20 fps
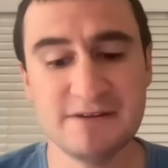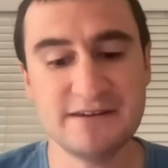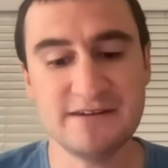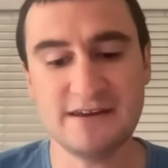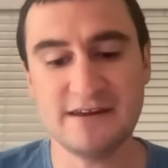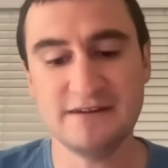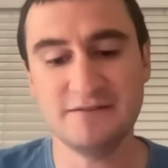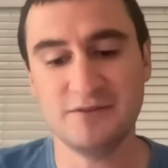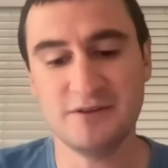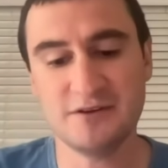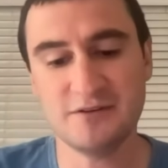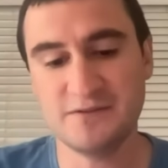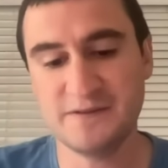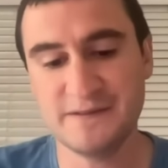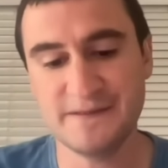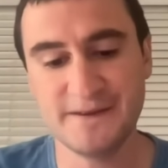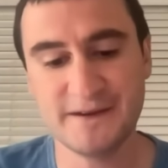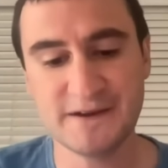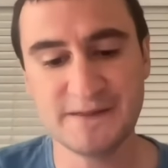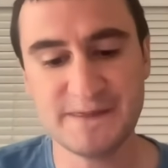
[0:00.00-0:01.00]
And and look at
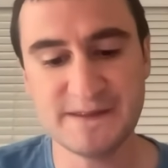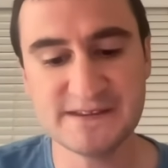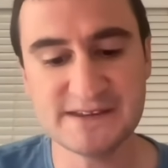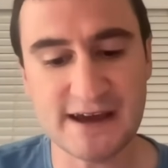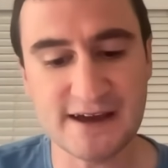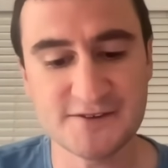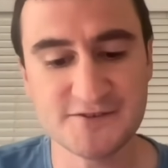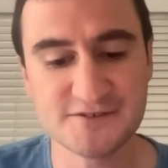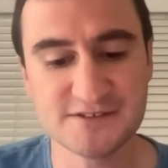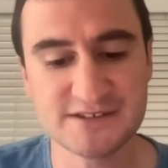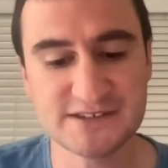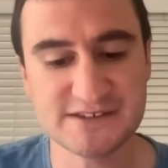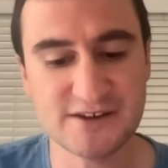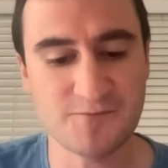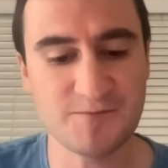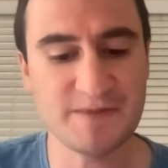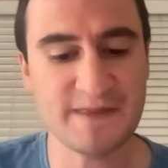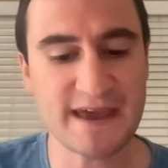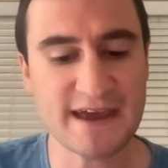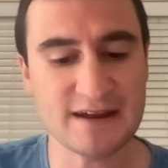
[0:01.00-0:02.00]
the, look at the Dodgers this year.
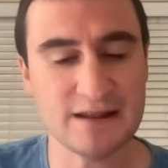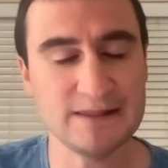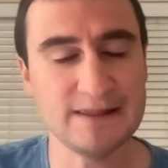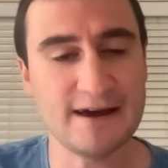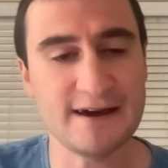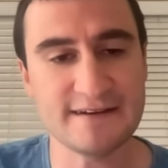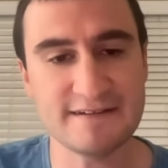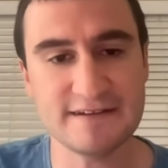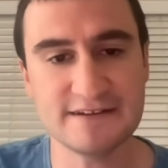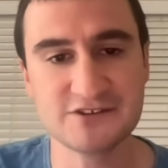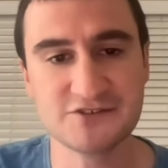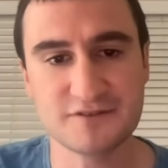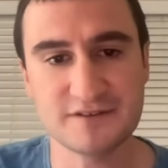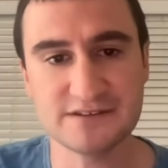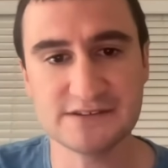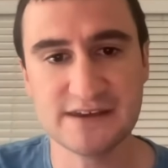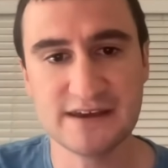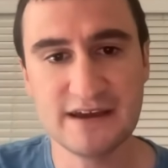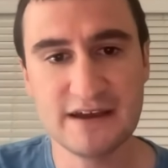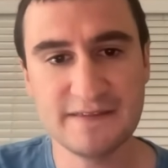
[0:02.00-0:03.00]
I mean, they had a lot of
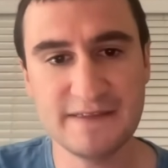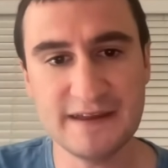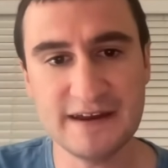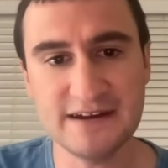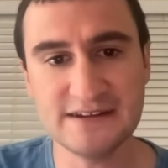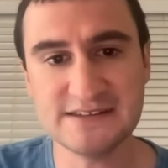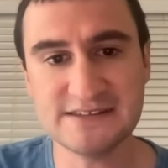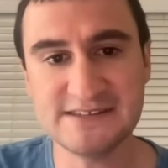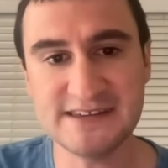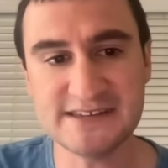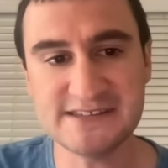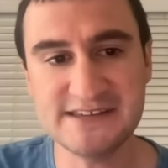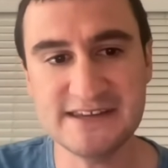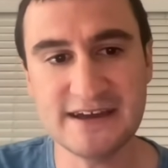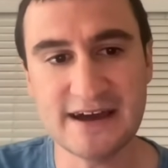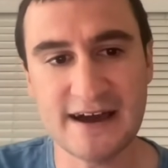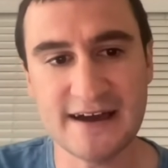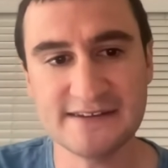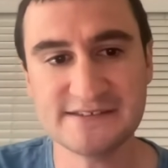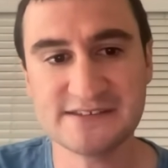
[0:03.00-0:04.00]
injuries. They needed sixty
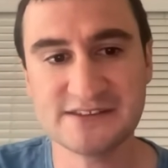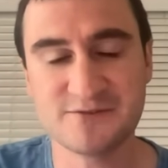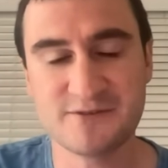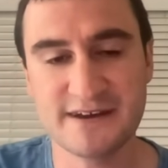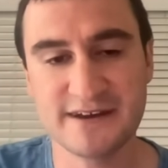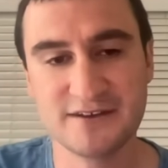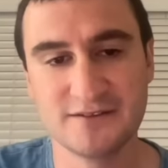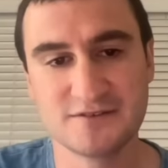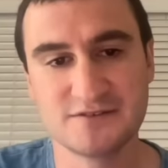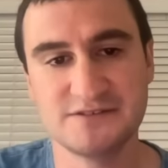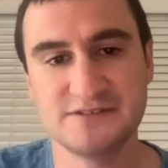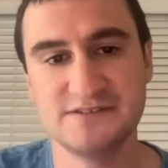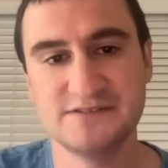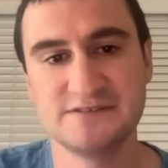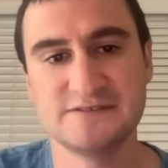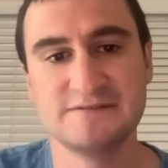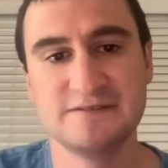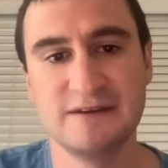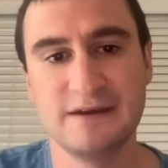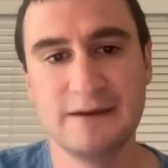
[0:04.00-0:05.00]
guys in the regular
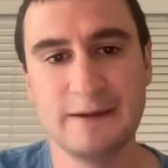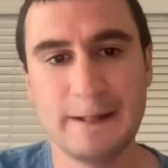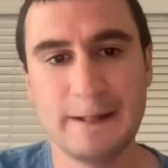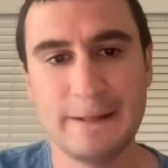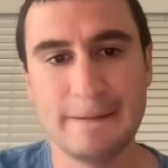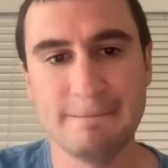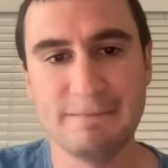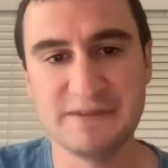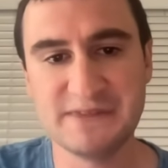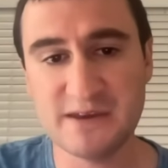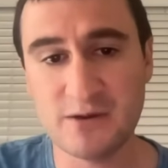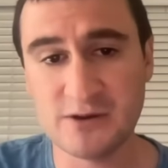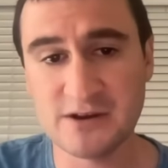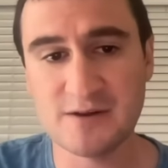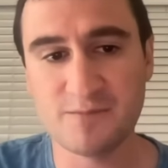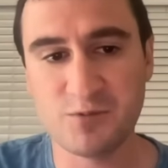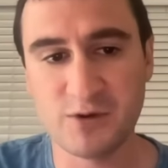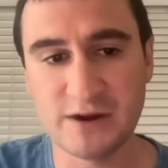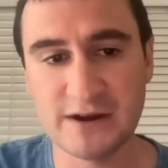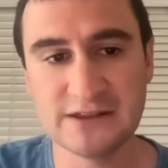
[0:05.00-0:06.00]
season, but they
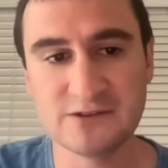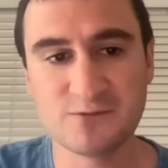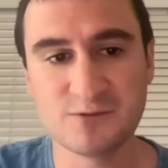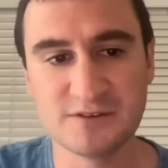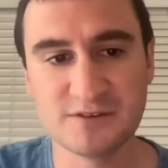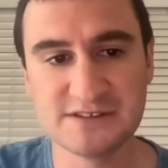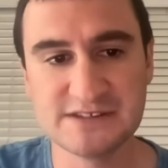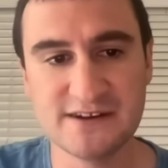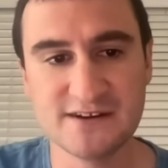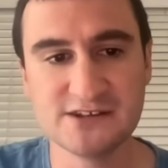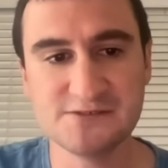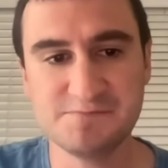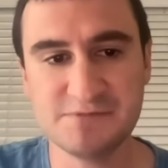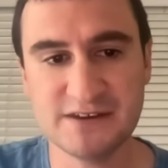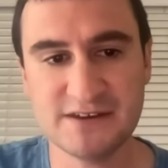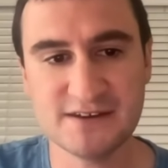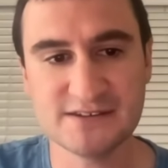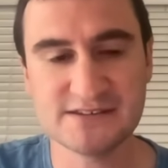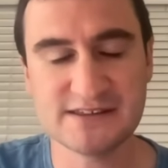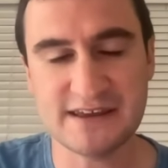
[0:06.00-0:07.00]
ended up winning the World Series
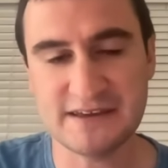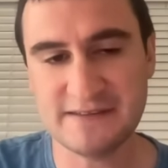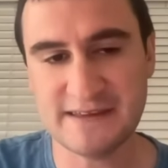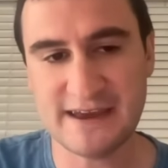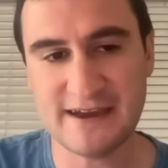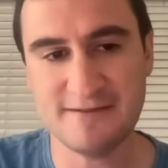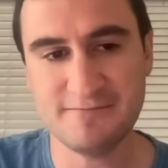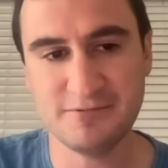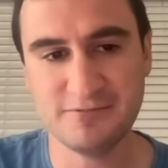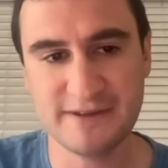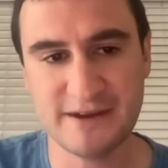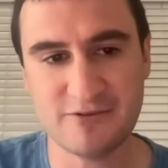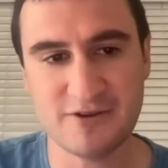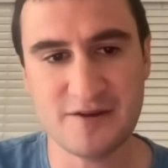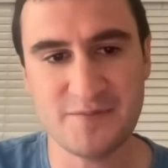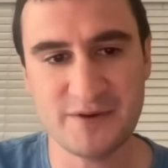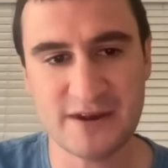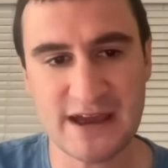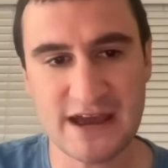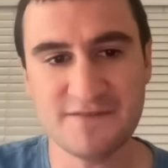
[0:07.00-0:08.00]
because they they able, they were
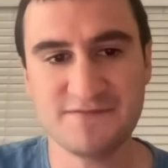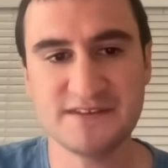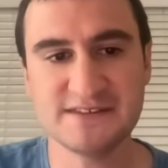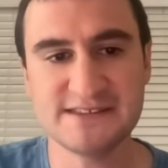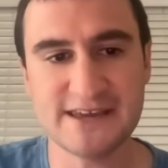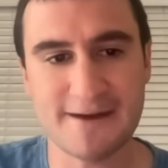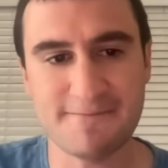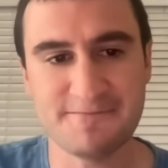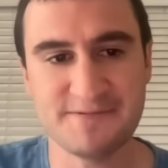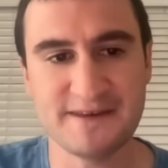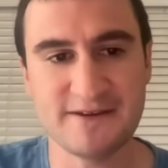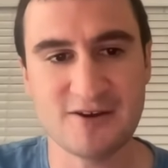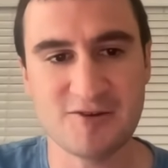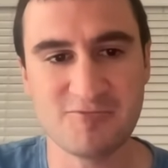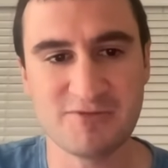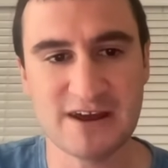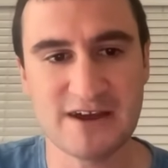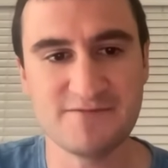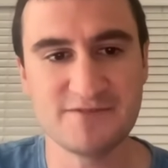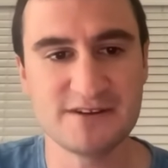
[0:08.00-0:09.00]
able to have the depth. They were
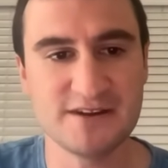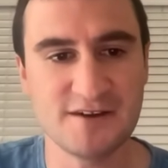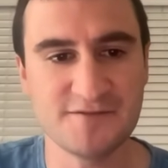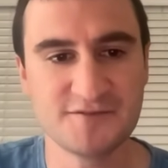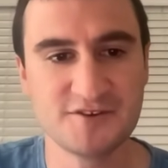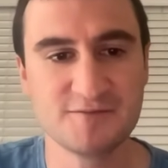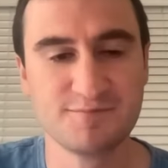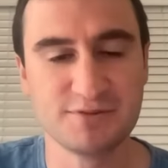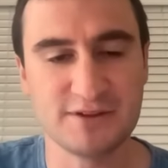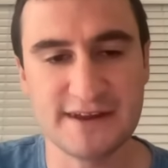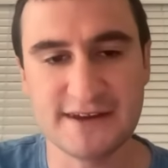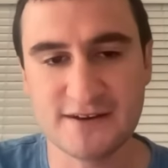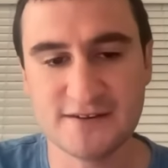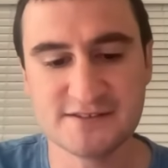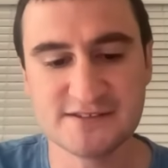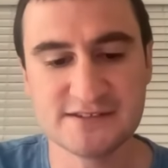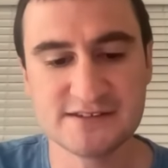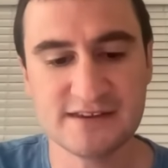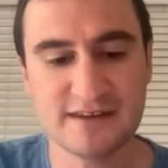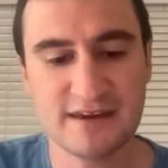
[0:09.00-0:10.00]
able to have enough good
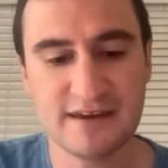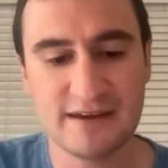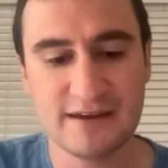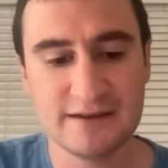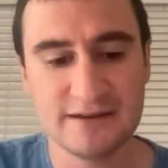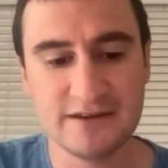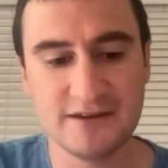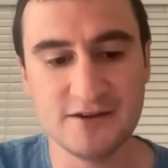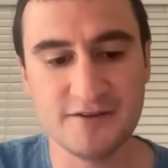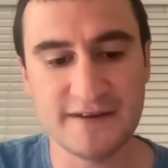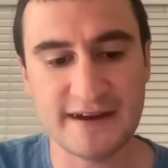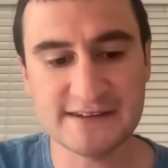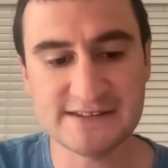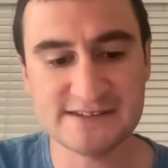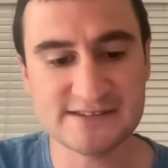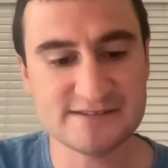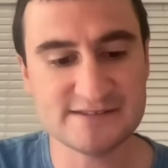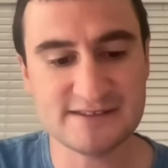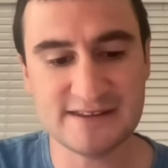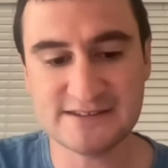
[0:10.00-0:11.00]
players, and you know
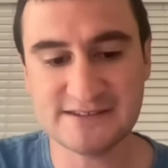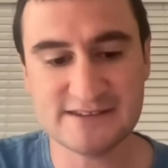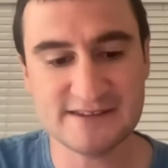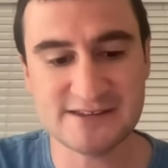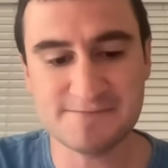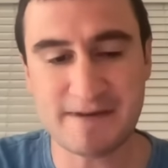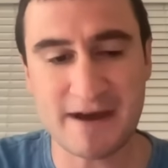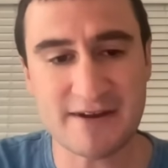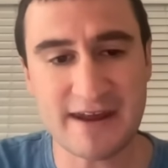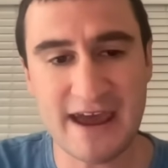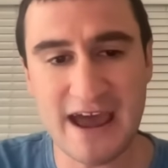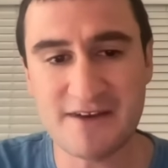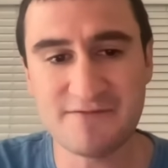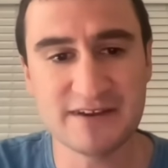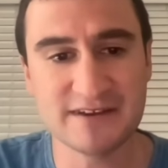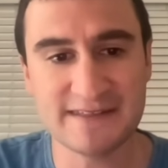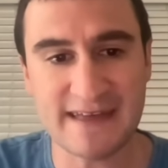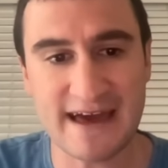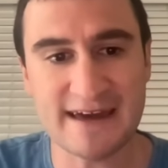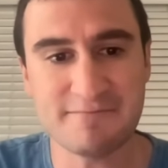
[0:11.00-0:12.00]
that's that's it's about
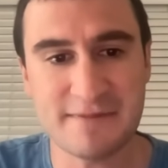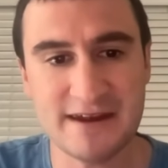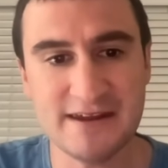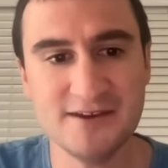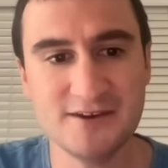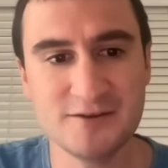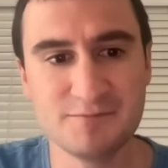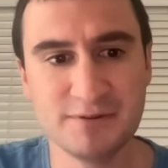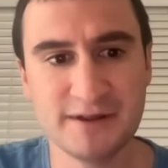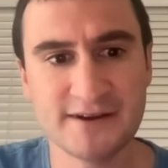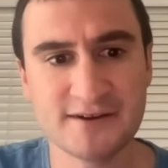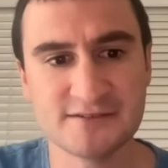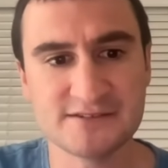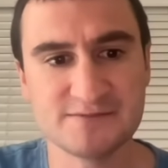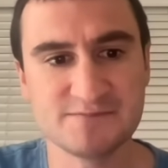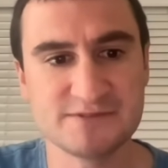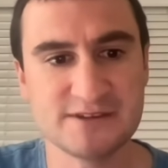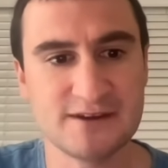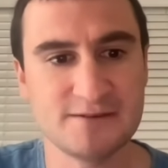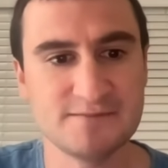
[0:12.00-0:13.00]
having that many good players
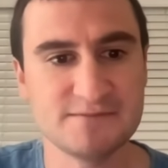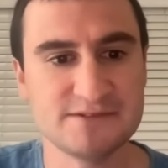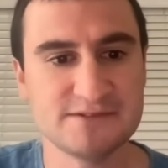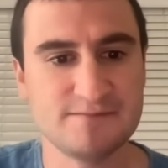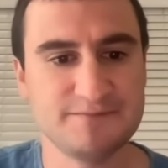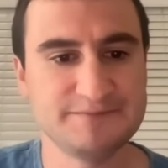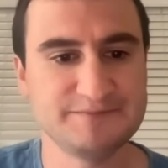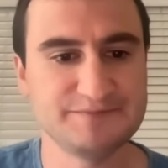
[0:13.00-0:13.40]
sometimes.